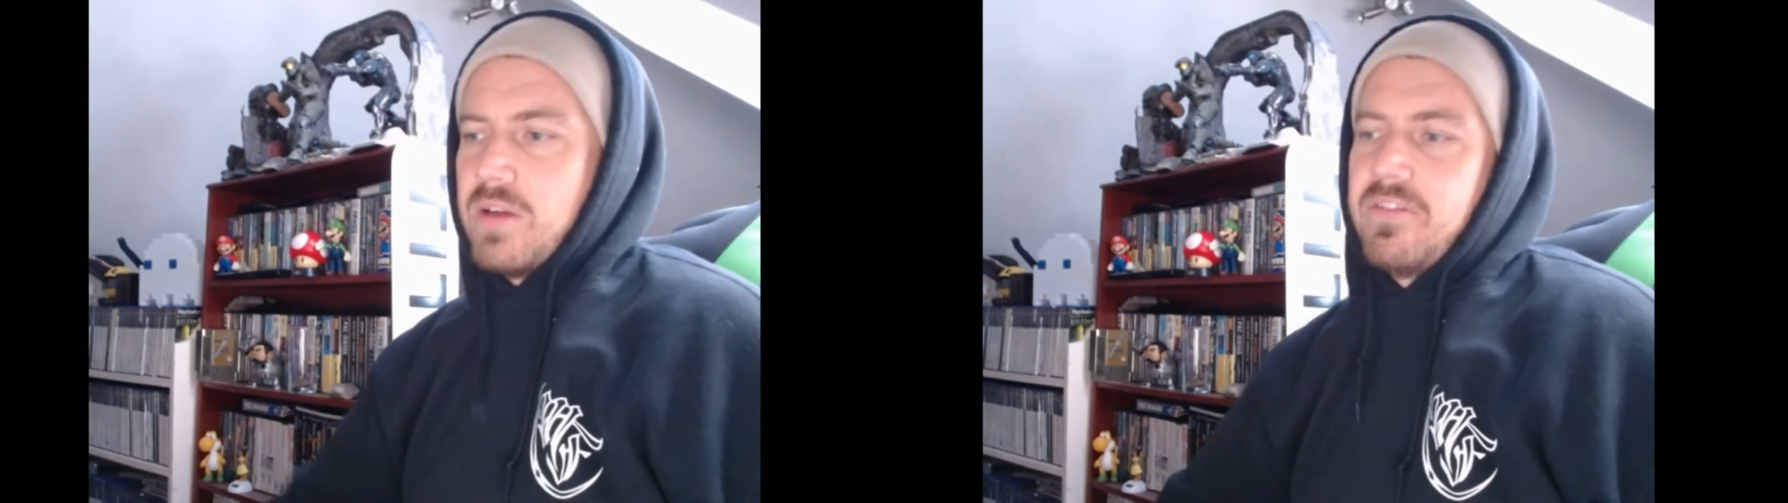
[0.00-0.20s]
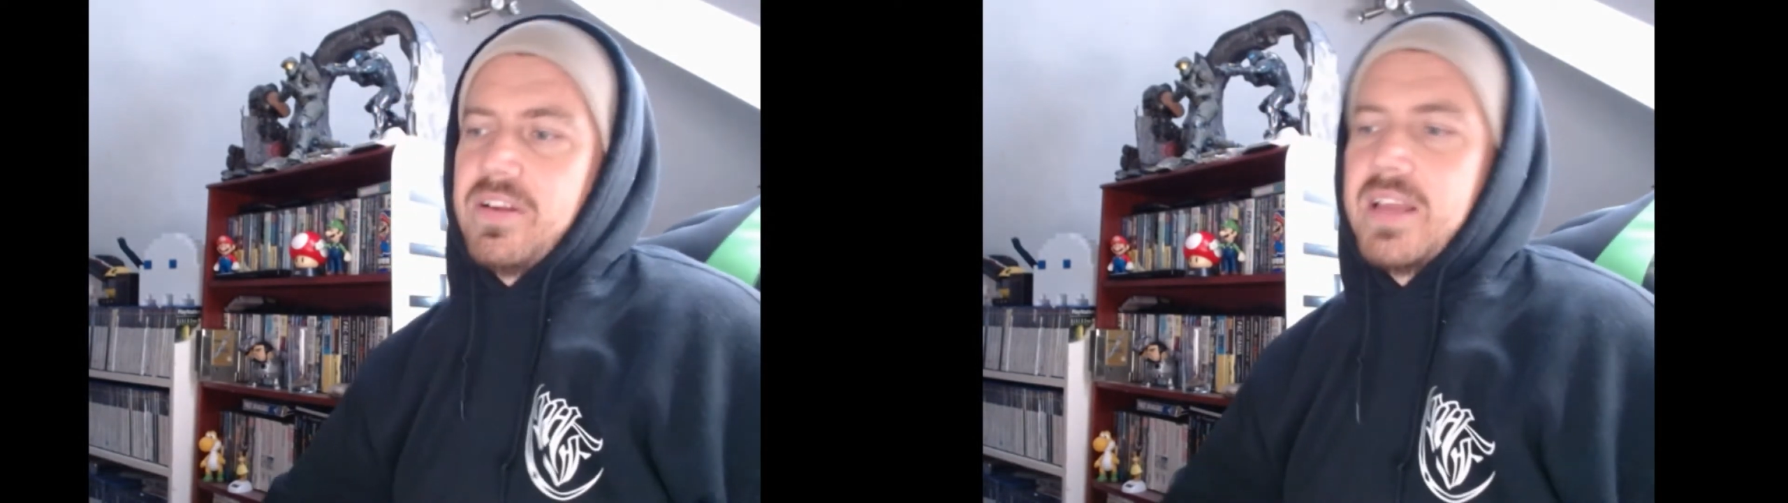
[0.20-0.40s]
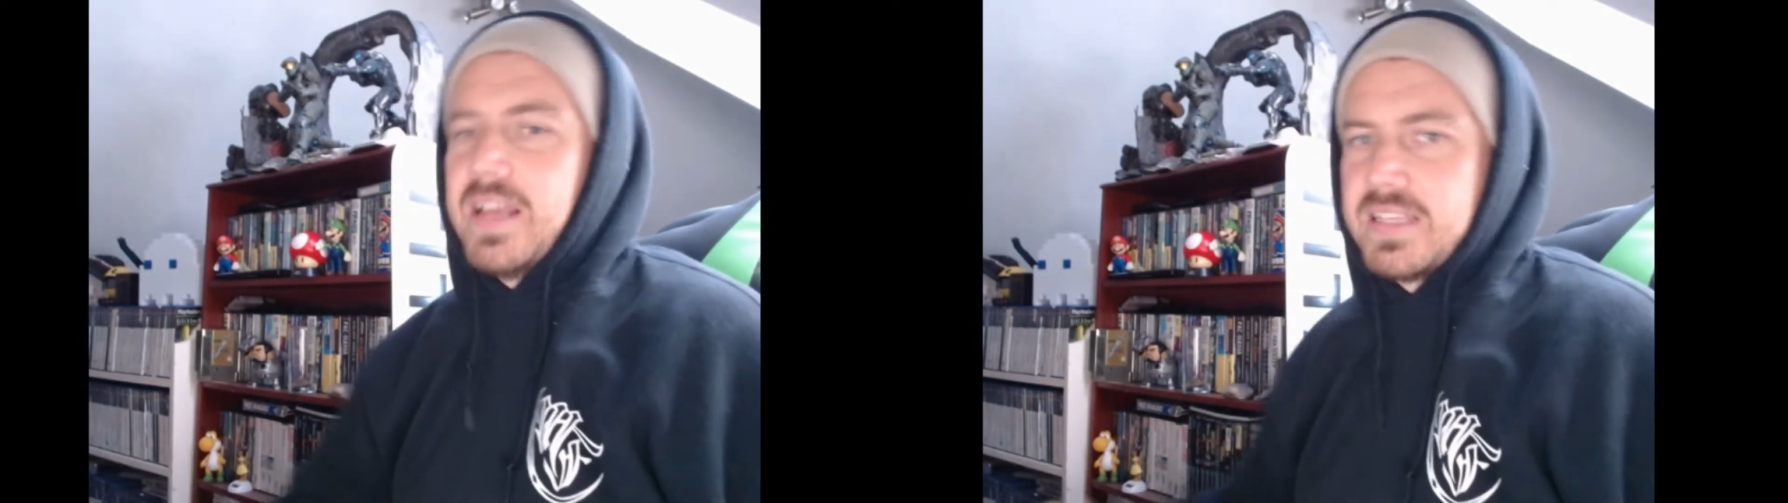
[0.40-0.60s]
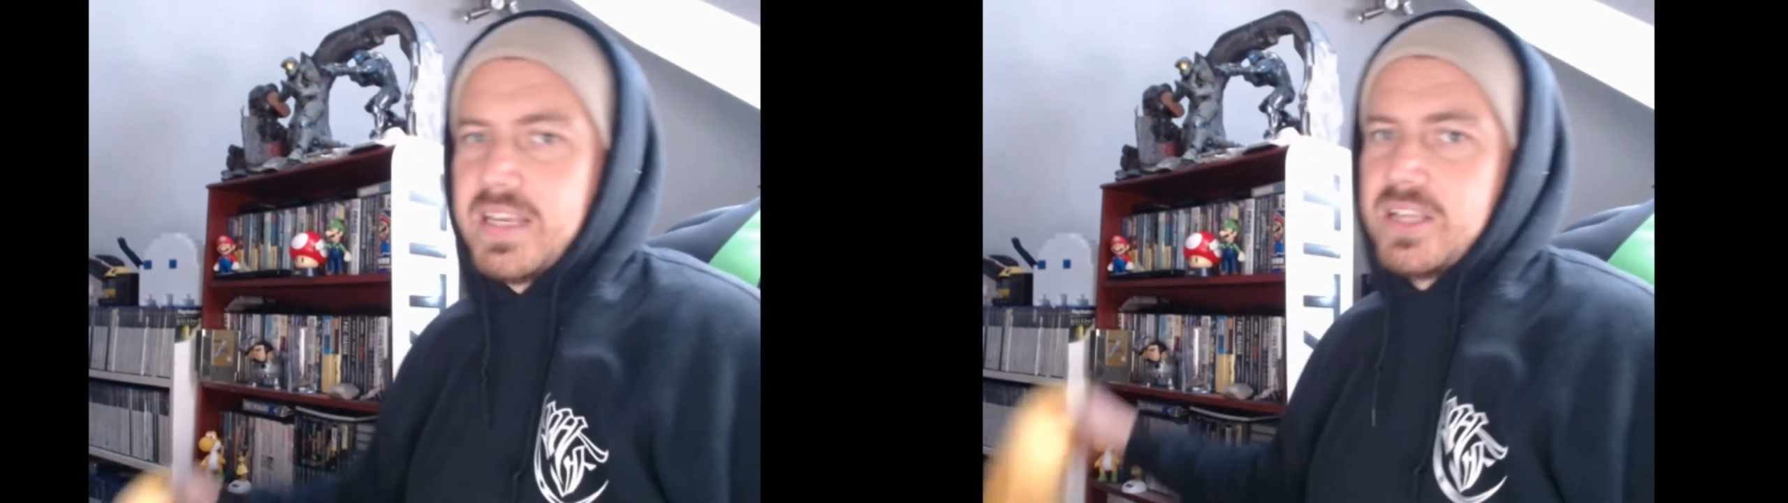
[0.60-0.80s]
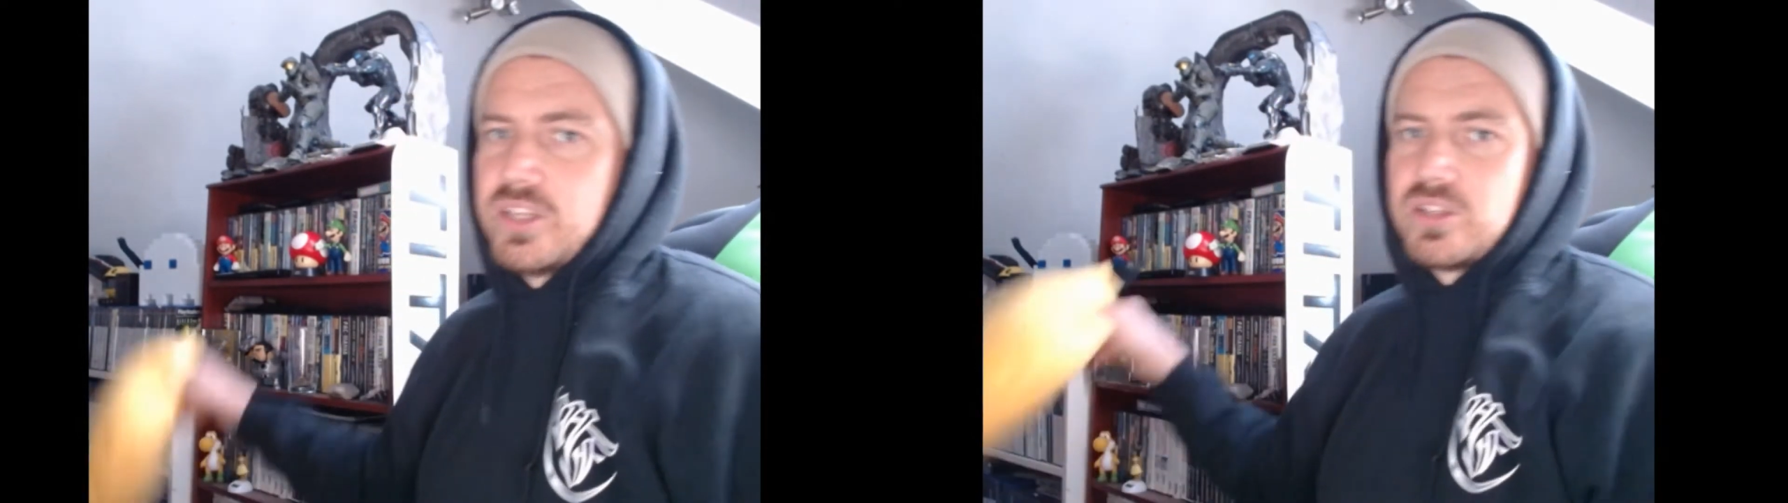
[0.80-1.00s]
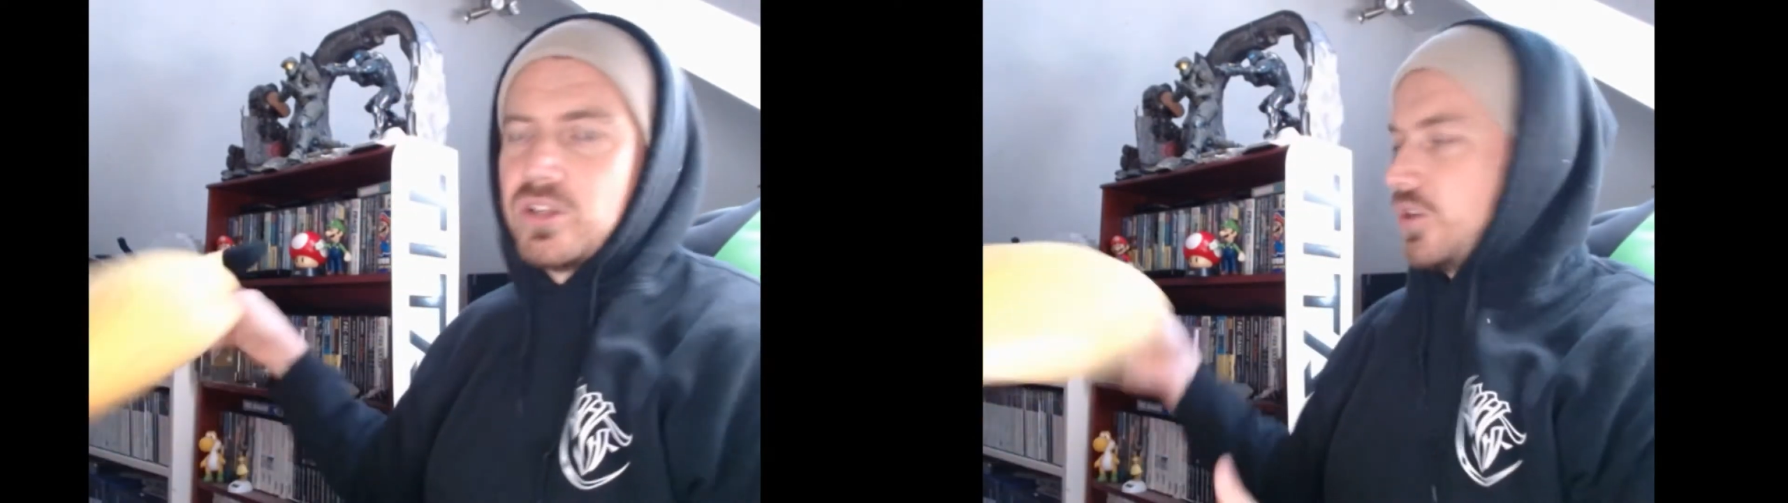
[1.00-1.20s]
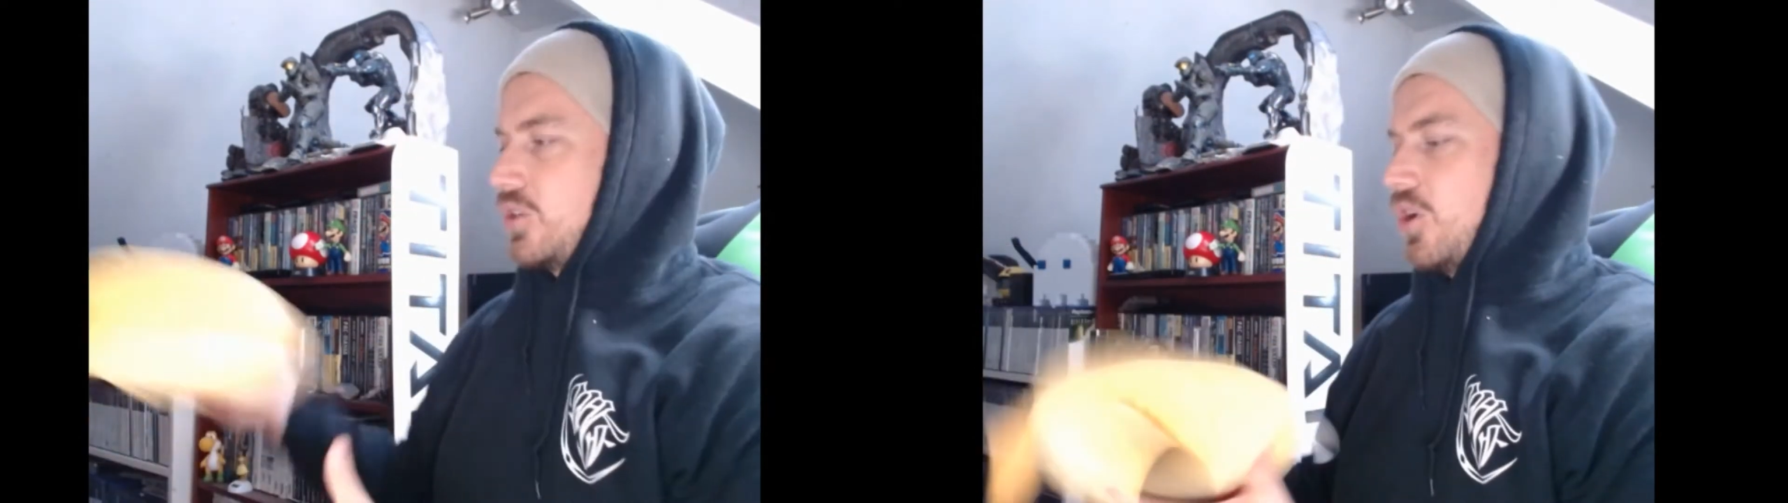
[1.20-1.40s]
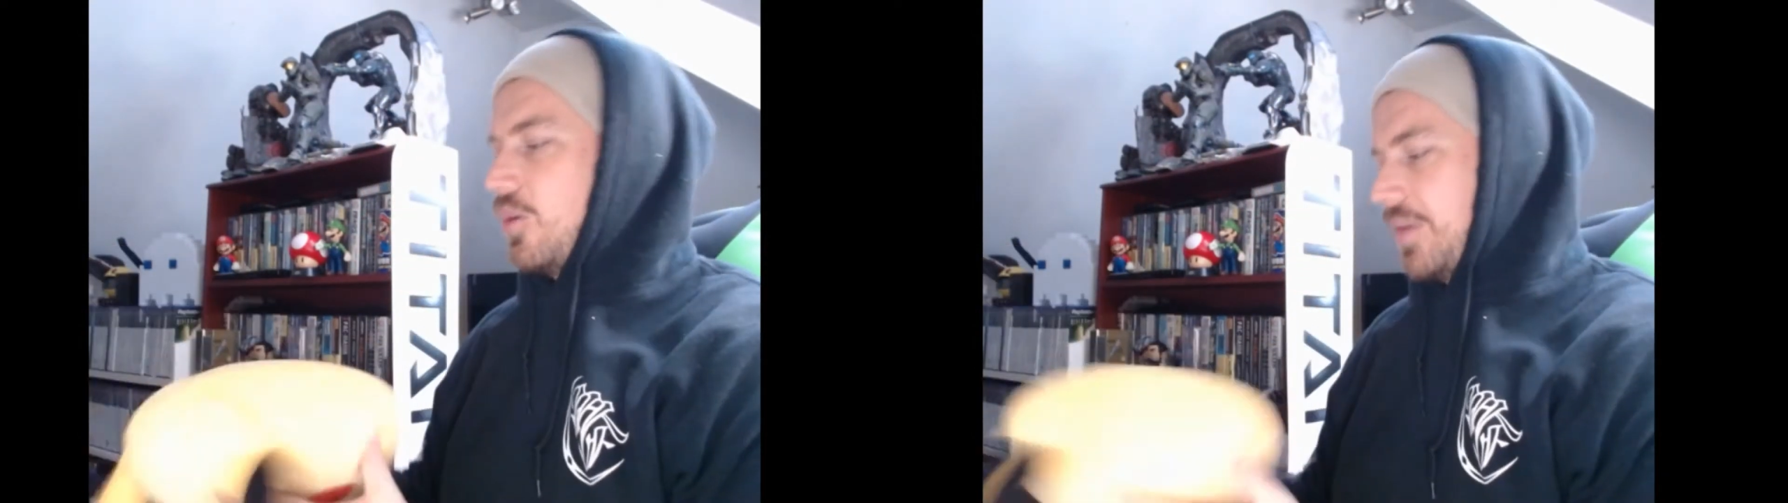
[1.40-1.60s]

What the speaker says: that is here just on the top